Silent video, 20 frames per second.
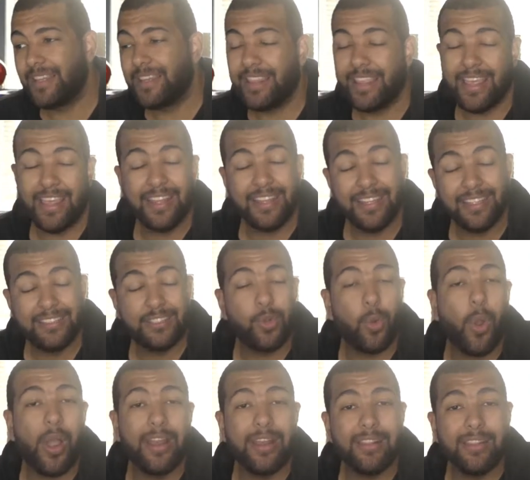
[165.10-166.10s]
It's
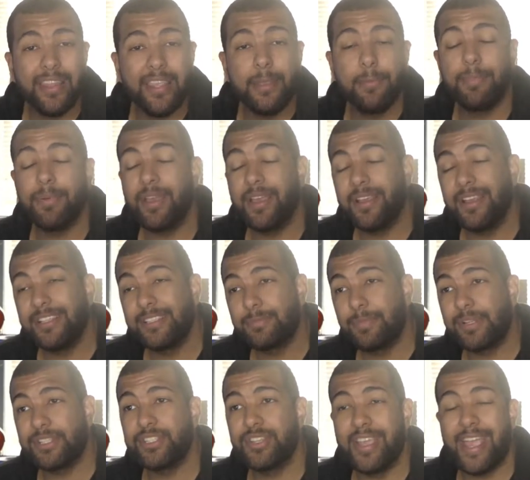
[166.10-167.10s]
quite a leap,
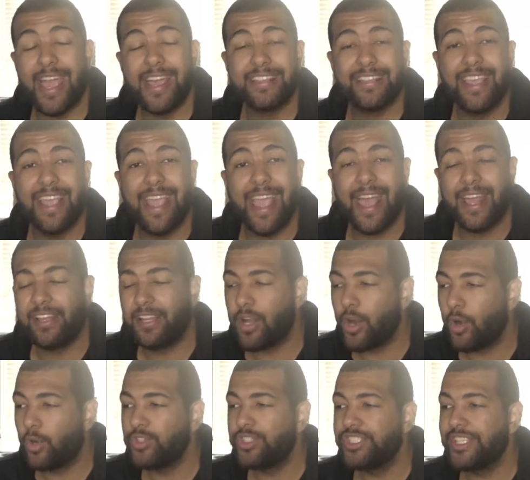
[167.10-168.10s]
especially as a head coach.